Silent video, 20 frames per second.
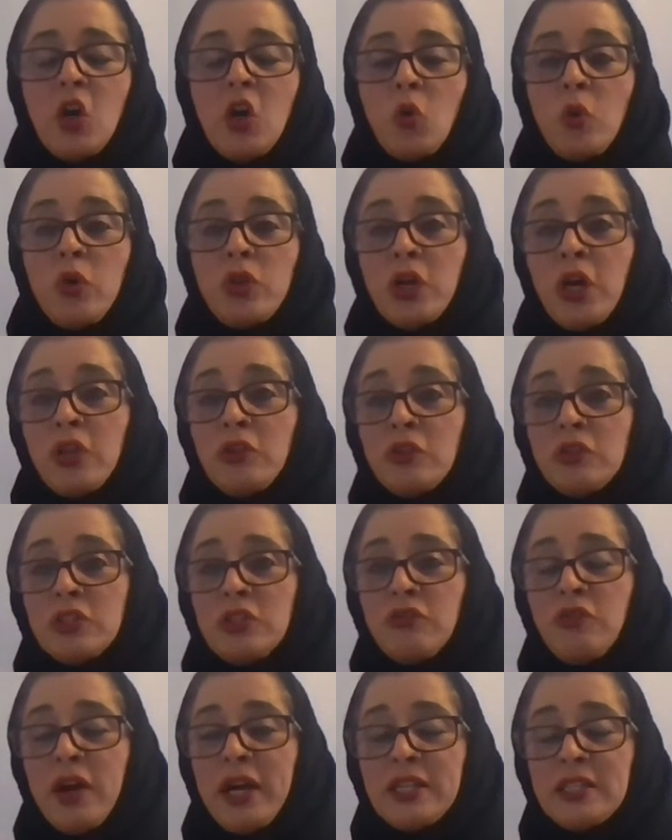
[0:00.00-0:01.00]
with other
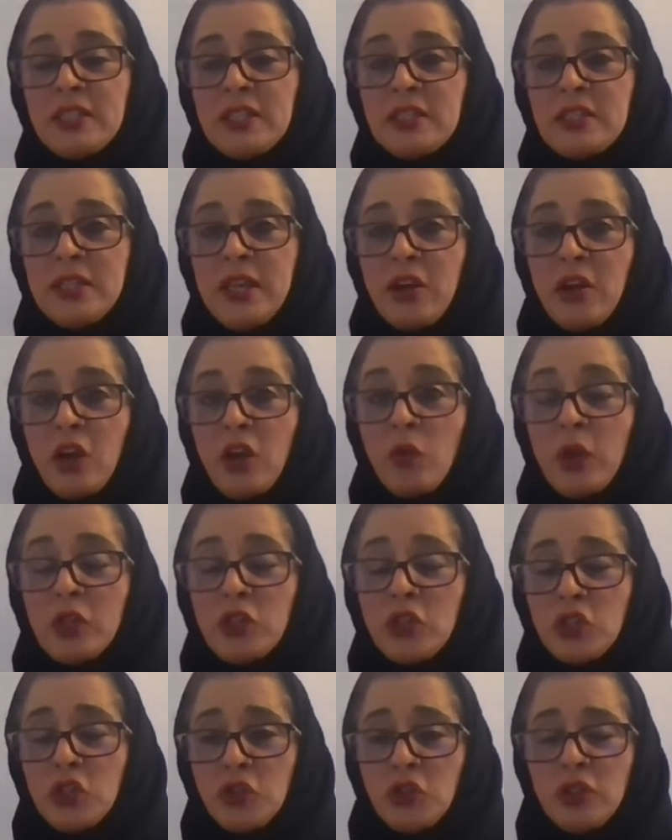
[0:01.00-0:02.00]
devices that are
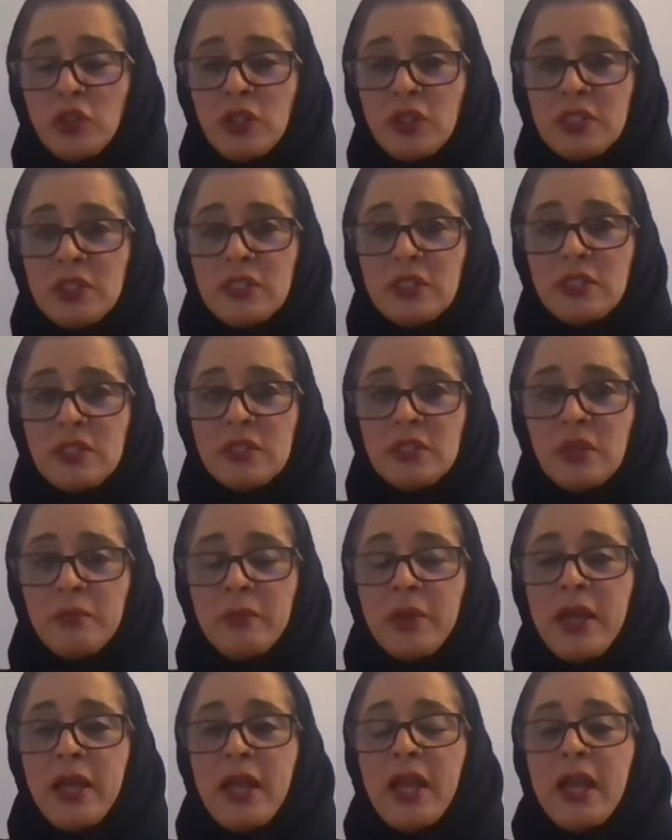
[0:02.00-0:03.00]
registered in the
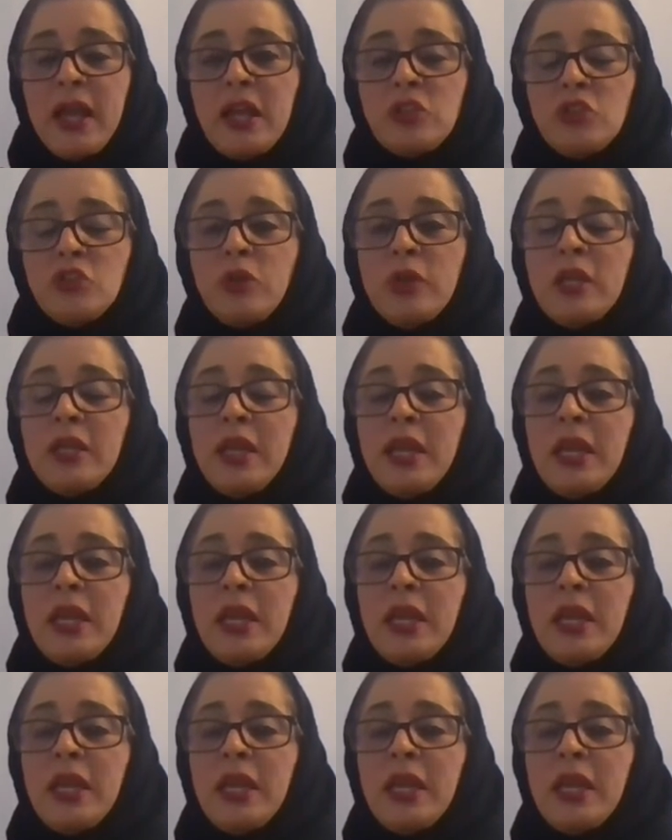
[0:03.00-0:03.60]
system to